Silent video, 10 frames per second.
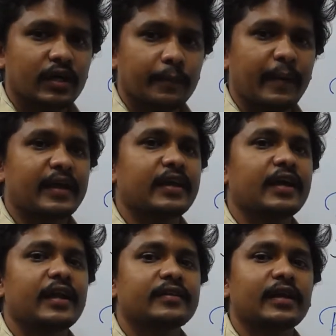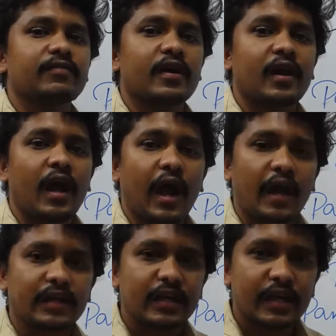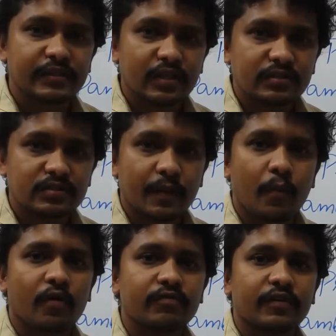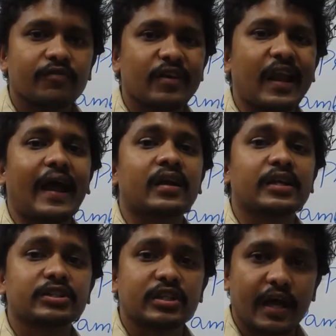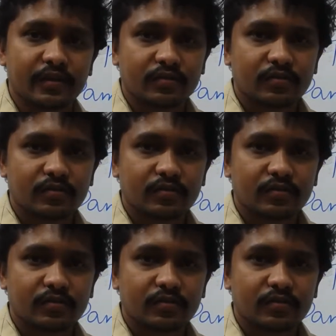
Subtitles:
By hearing that one, at least some of them will understand.